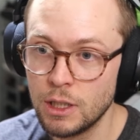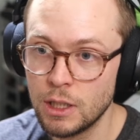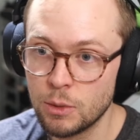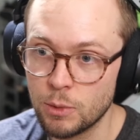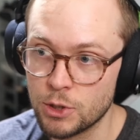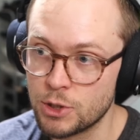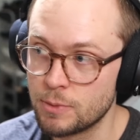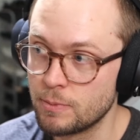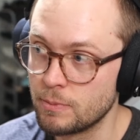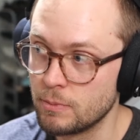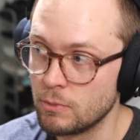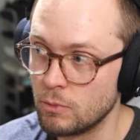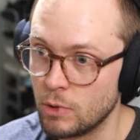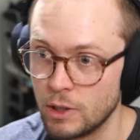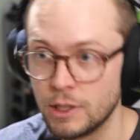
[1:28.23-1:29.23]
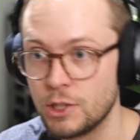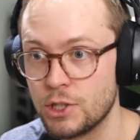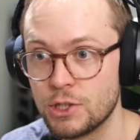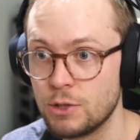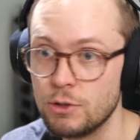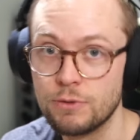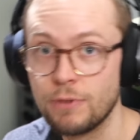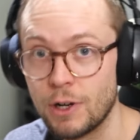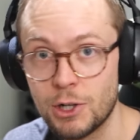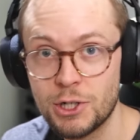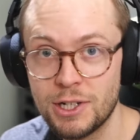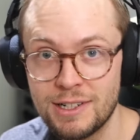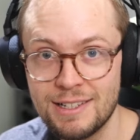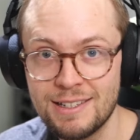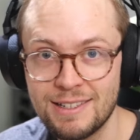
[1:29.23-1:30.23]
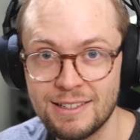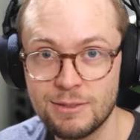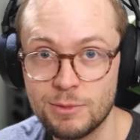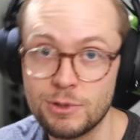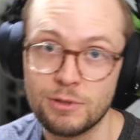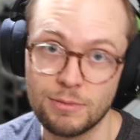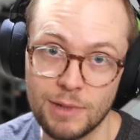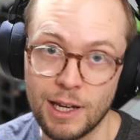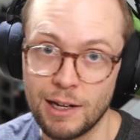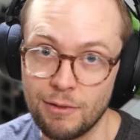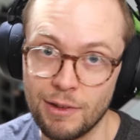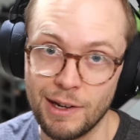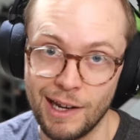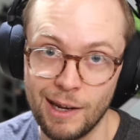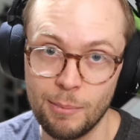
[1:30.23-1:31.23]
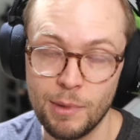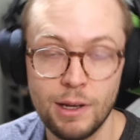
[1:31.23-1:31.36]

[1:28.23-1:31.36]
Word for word: which really just use functions, which kind of the name,